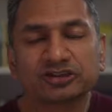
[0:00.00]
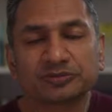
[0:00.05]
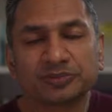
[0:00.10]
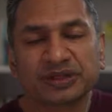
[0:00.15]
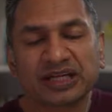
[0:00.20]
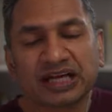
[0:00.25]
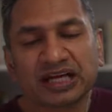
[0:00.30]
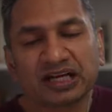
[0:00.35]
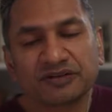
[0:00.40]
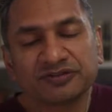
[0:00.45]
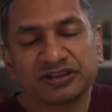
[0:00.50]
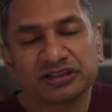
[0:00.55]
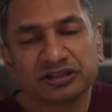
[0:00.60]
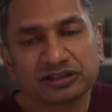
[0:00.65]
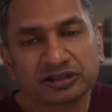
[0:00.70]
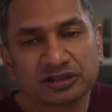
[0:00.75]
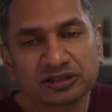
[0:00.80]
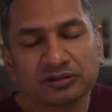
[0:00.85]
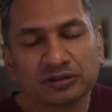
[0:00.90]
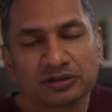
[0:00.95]
to be having
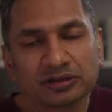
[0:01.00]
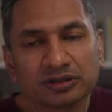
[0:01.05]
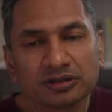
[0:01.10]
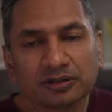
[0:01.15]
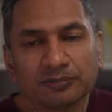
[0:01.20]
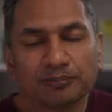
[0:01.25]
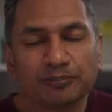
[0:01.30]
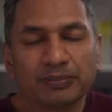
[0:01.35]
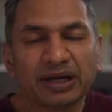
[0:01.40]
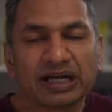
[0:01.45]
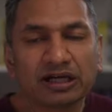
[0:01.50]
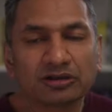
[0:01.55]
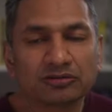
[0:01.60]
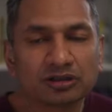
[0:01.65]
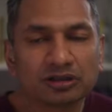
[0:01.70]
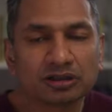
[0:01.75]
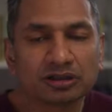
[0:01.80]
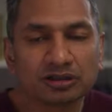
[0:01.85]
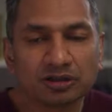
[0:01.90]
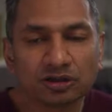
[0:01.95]
the
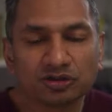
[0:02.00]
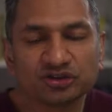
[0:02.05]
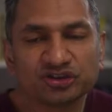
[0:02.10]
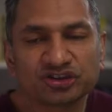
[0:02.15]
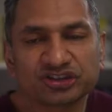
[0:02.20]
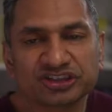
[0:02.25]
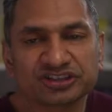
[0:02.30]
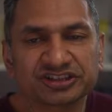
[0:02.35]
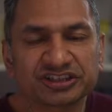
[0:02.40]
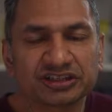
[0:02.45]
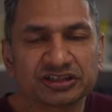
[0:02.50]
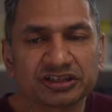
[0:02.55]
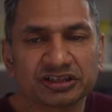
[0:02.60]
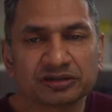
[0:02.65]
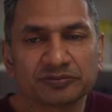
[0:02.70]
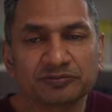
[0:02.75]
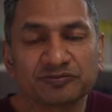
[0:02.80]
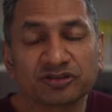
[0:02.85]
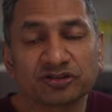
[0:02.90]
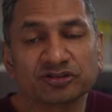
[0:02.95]
mayoral lunches in
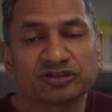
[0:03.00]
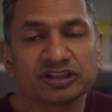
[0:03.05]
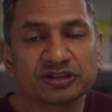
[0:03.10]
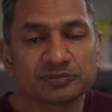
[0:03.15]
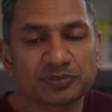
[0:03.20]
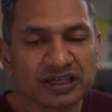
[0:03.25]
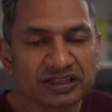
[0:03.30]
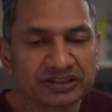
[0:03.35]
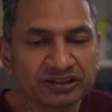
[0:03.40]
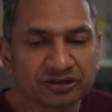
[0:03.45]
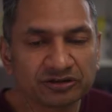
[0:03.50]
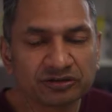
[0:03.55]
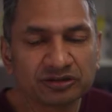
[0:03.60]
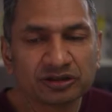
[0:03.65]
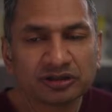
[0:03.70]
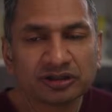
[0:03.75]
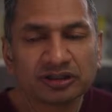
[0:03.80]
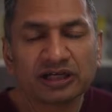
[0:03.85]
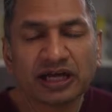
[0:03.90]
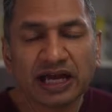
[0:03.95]
there, funded by you,
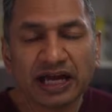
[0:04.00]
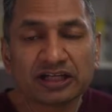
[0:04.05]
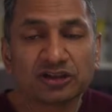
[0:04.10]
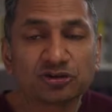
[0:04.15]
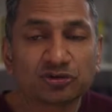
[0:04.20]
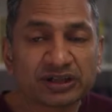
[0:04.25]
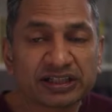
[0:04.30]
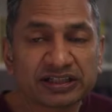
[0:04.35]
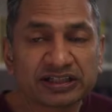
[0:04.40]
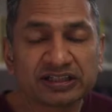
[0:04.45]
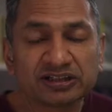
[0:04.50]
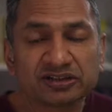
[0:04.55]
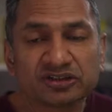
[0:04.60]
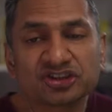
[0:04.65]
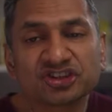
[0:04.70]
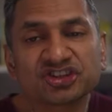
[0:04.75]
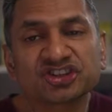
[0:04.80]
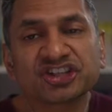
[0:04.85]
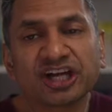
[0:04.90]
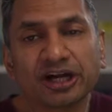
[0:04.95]
and drinking the
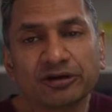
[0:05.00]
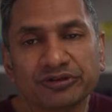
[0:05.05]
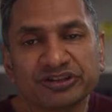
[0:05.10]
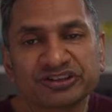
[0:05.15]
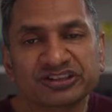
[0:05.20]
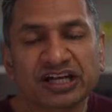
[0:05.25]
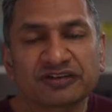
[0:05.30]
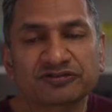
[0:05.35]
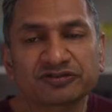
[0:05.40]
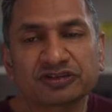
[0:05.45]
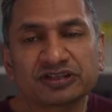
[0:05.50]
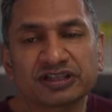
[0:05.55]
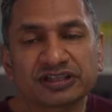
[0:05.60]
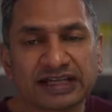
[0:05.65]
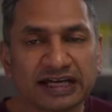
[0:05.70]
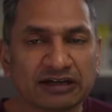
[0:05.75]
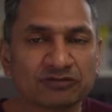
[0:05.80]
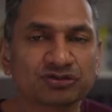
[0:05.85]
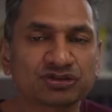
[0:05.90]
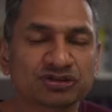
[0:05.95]
sherries after the
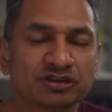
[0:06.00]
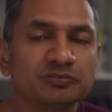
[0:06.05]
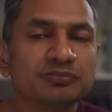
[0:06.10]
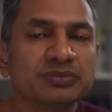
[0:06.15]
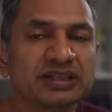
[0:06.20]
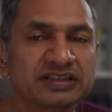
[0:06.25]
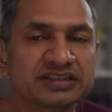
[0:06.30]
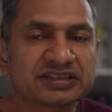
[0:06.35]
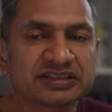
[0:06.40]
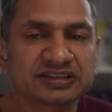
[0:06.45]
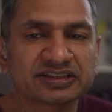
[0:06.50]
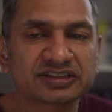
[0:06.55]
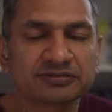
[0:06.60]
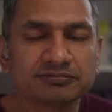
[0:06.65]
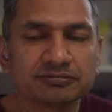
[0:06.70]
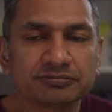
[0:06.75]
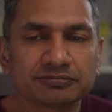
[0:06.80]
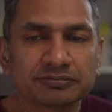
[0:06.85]
council meetings.